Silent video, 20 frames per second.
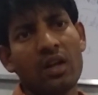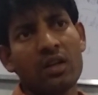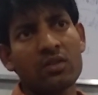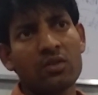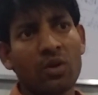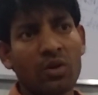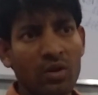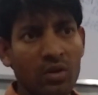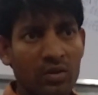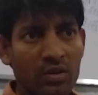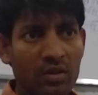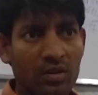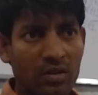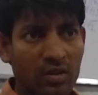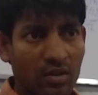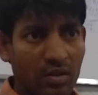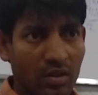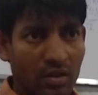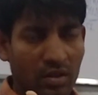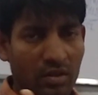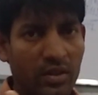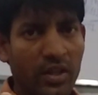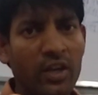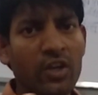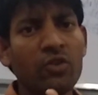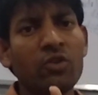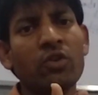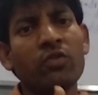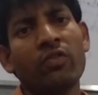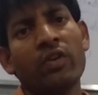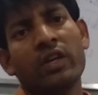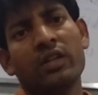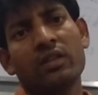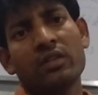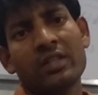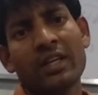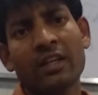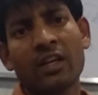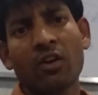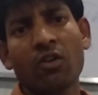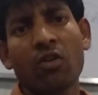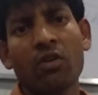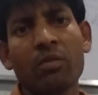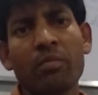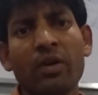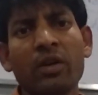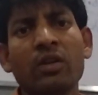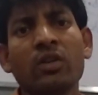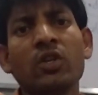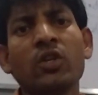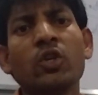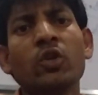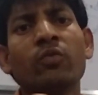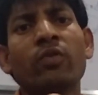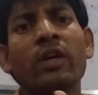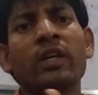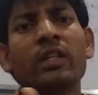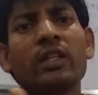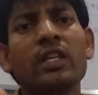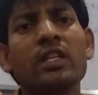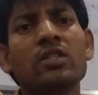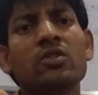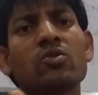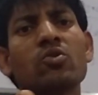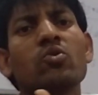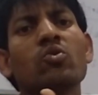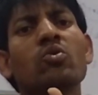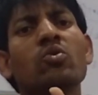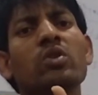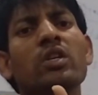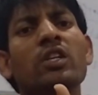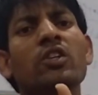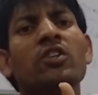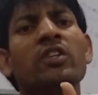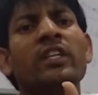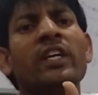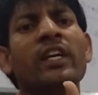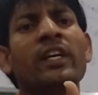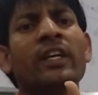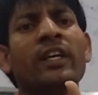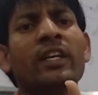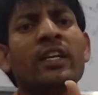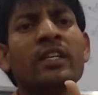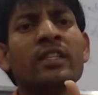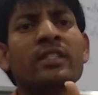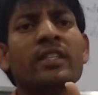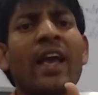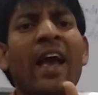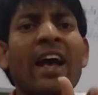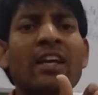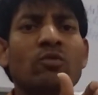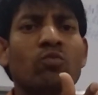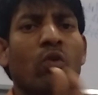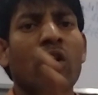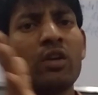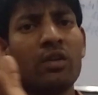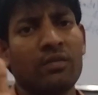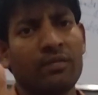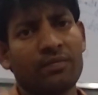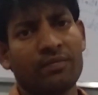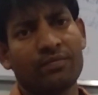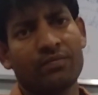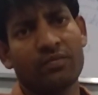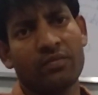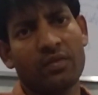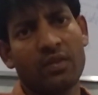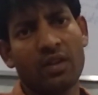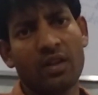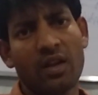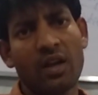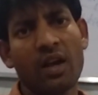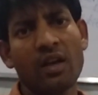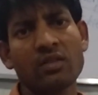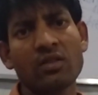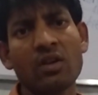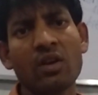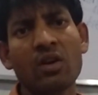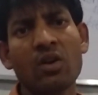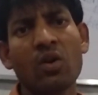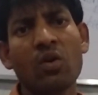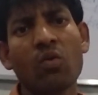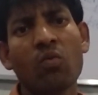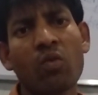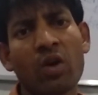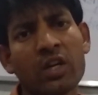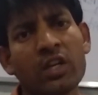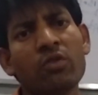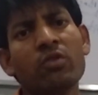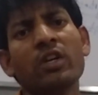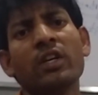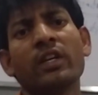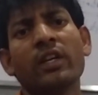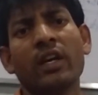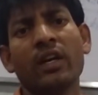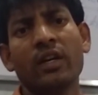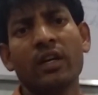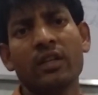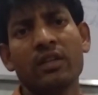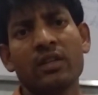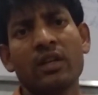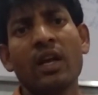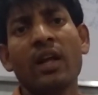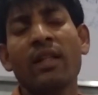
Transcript: So they unified, central government unified these 2 union territories as one union territory.